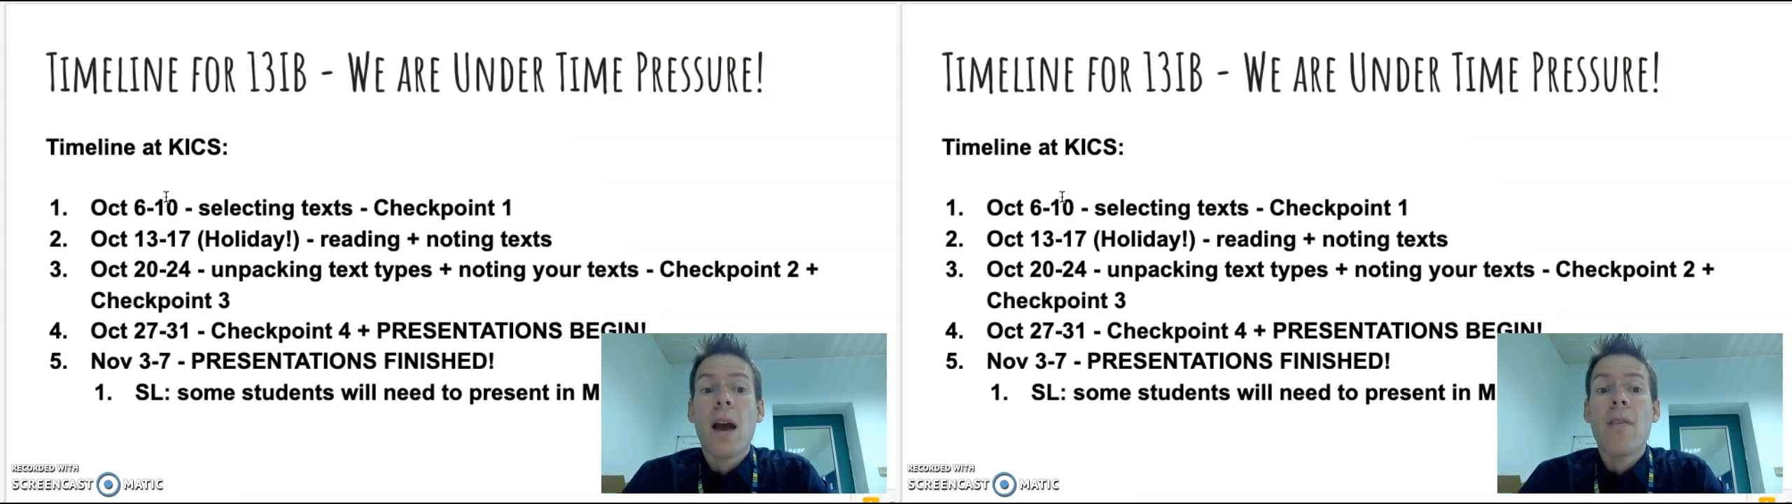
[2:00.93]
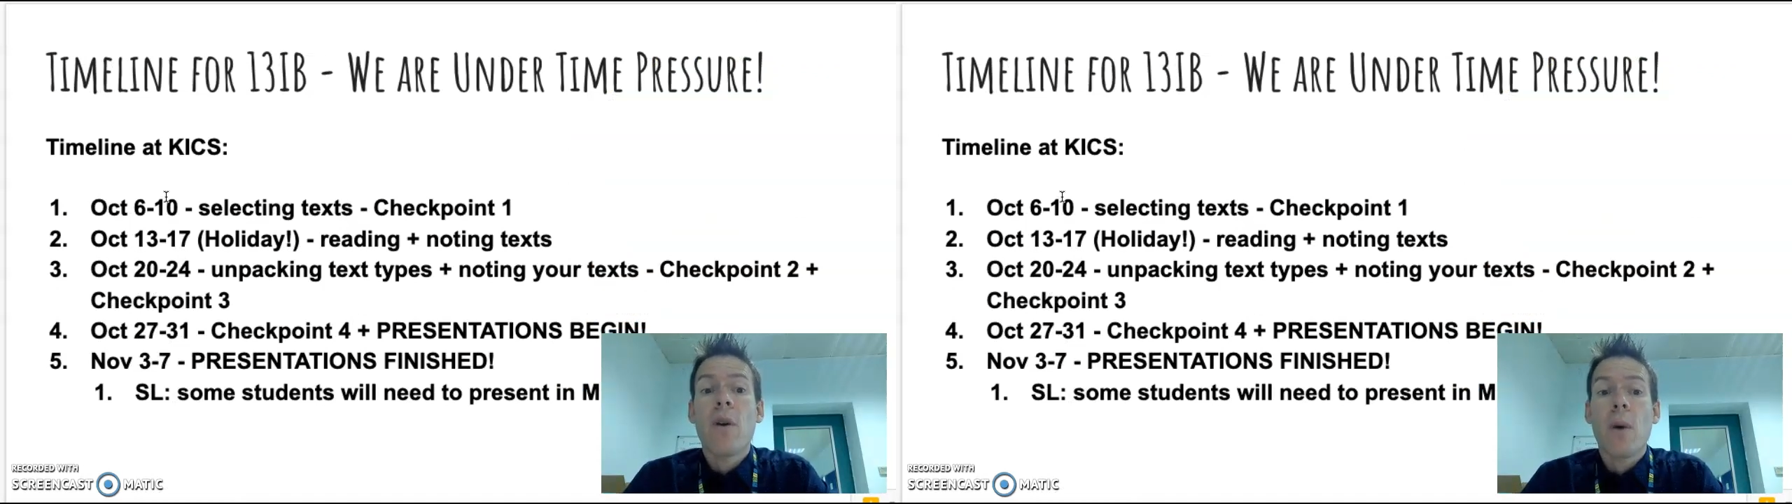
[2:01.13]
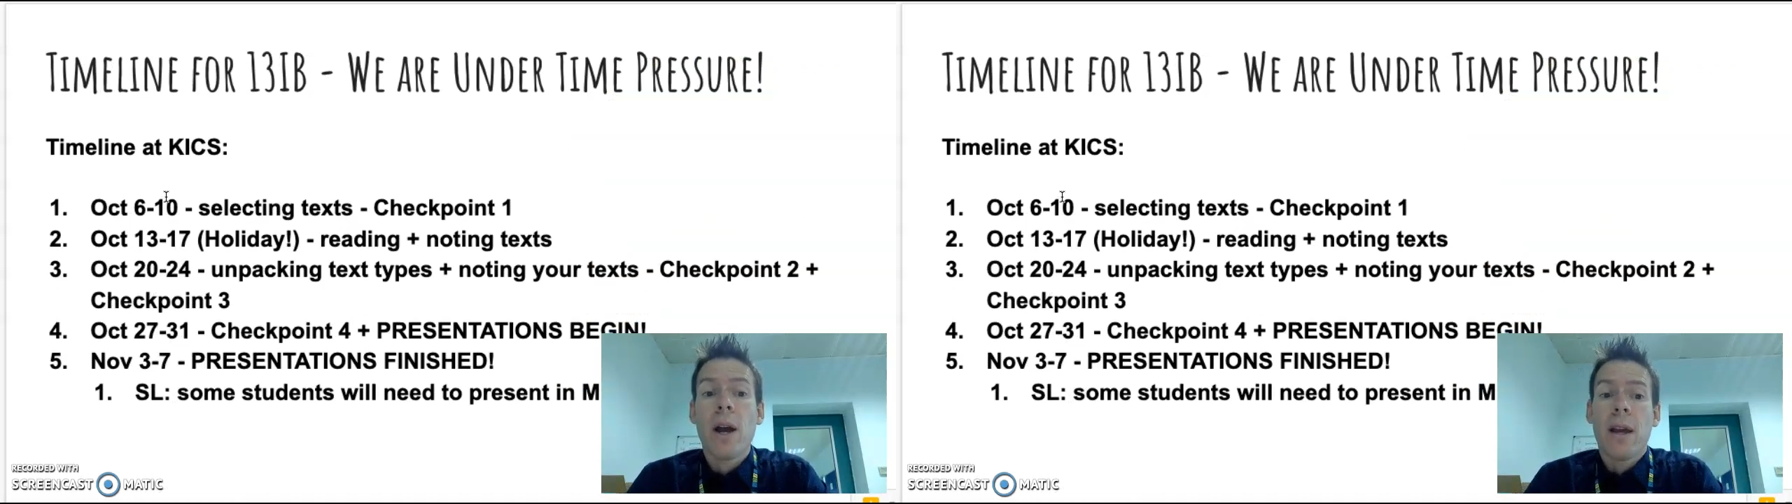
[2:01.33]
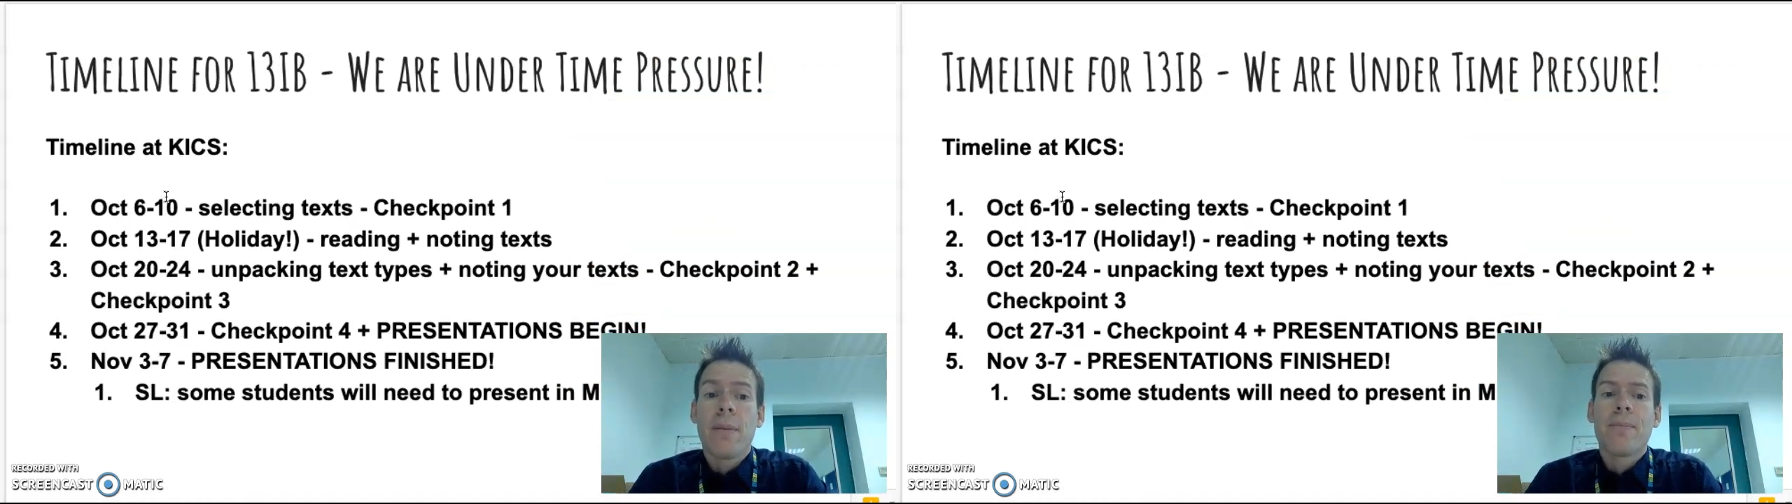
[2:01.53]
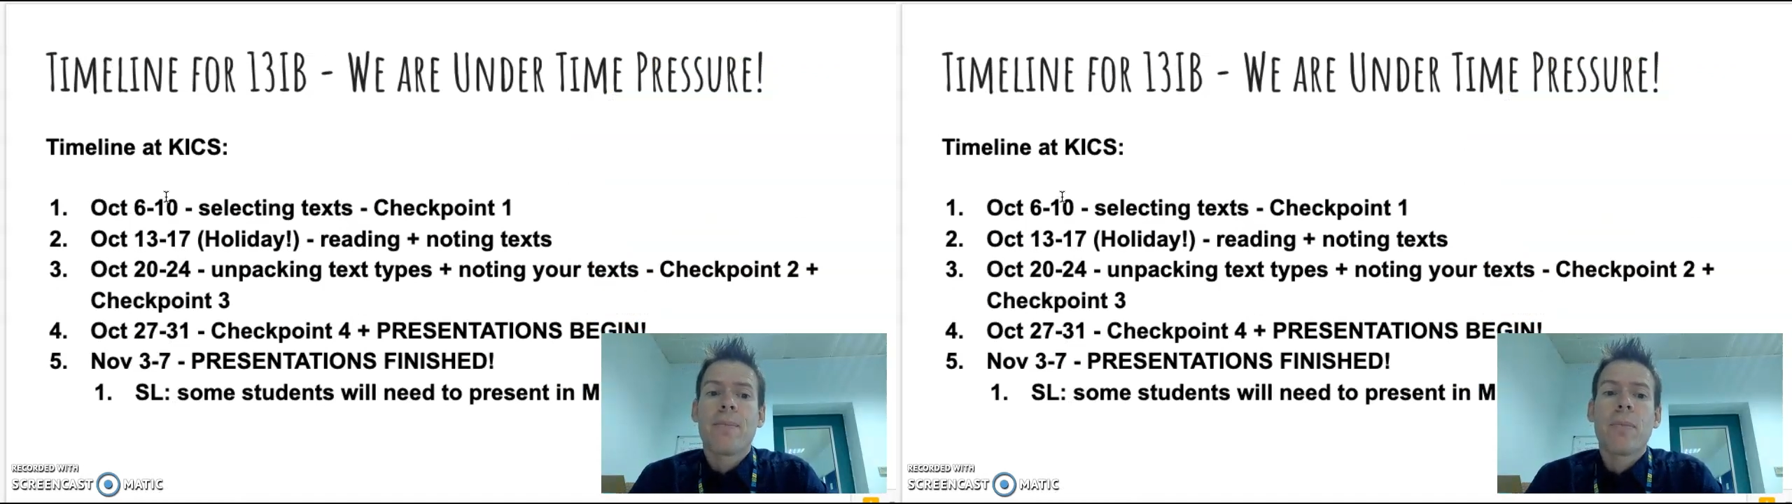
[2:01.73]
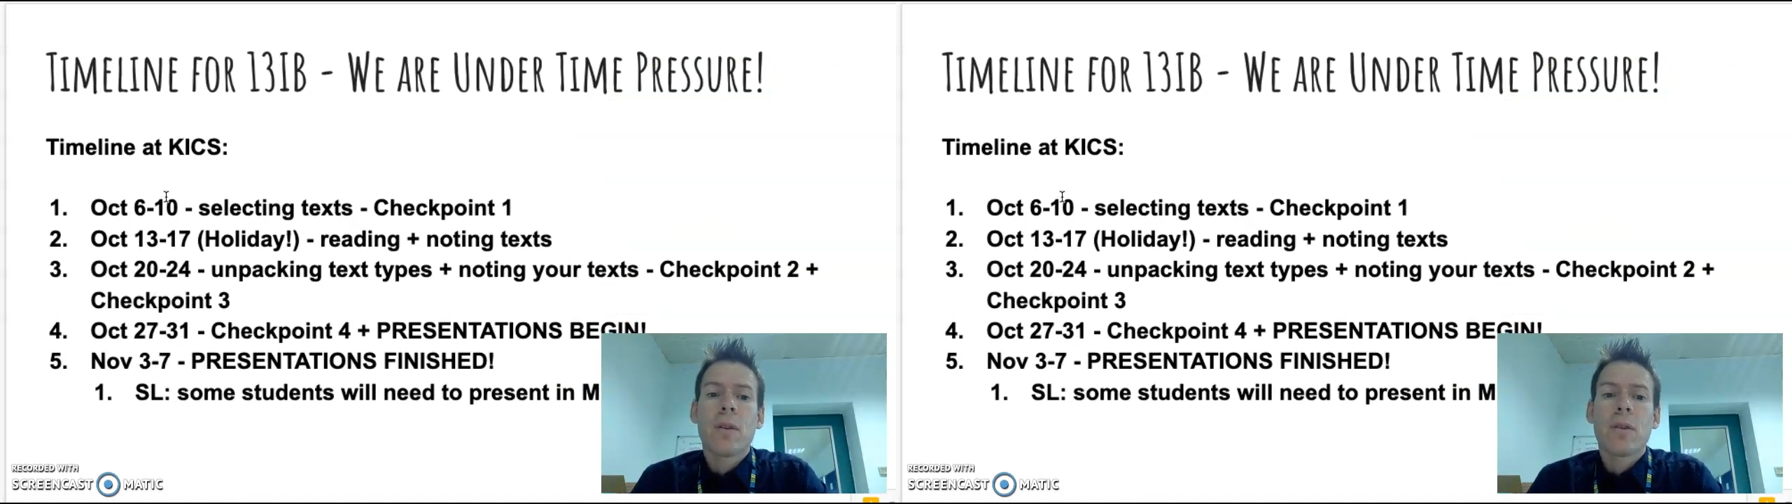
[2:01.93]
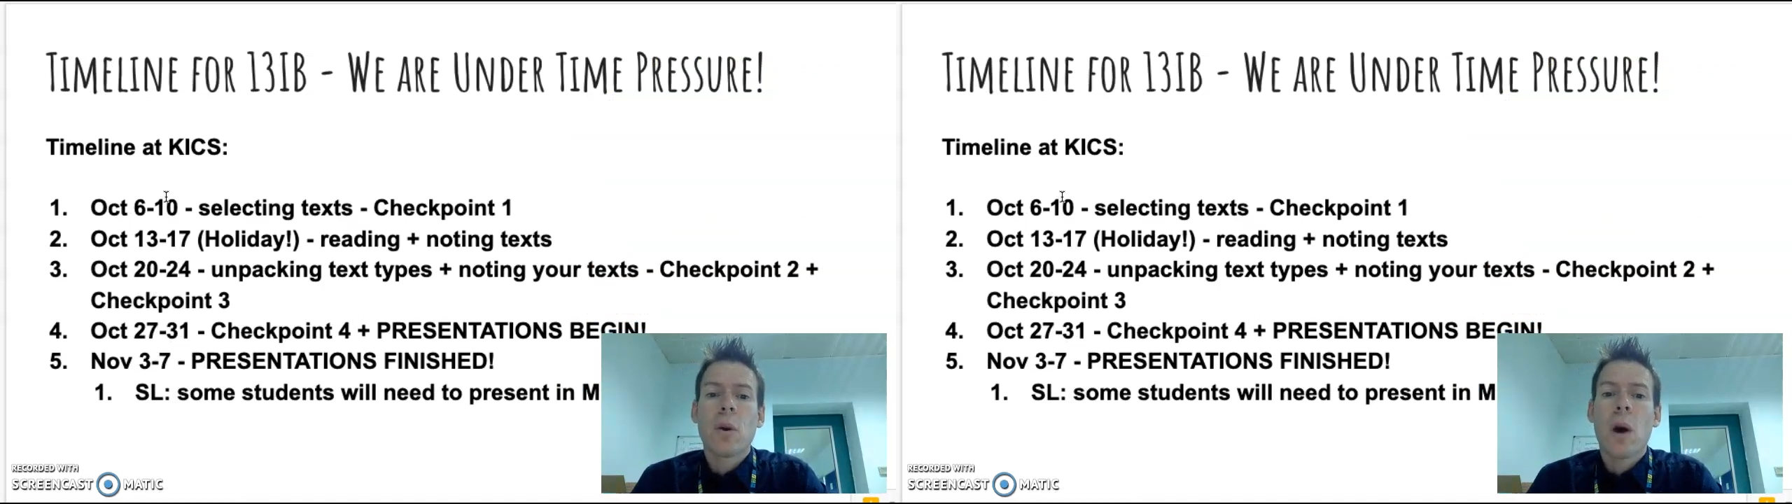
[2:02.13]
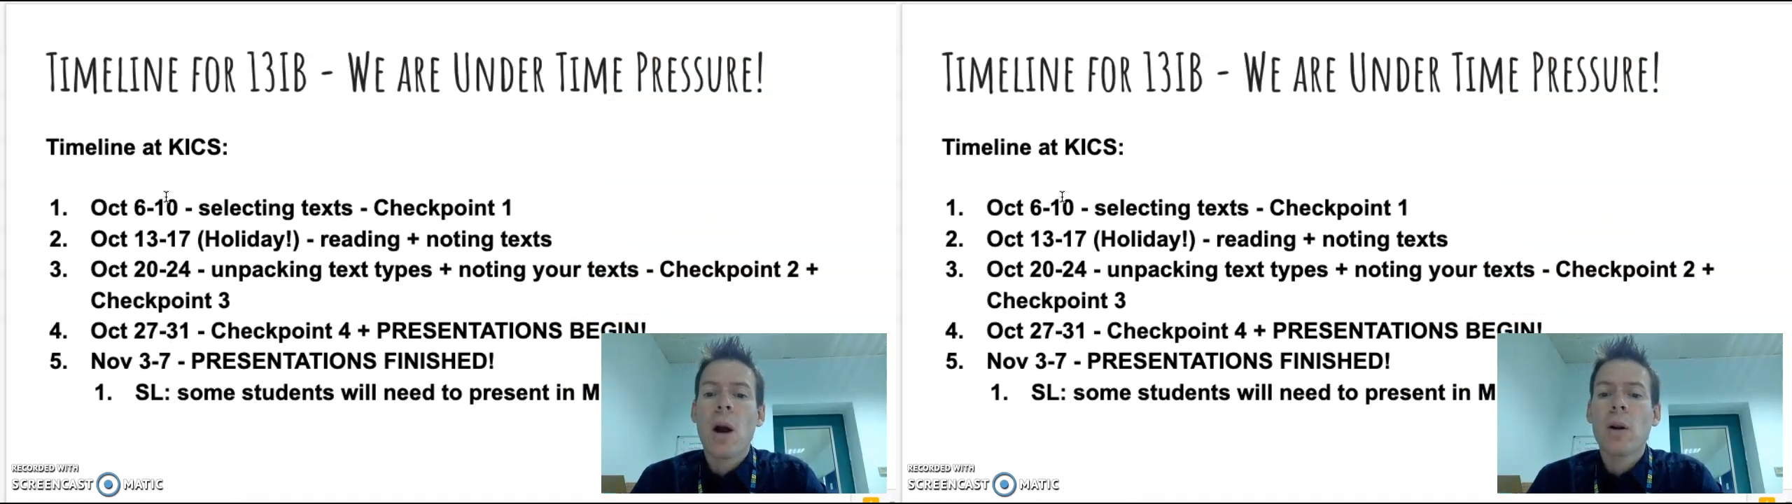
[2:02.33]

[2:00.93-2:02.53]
FOA. So our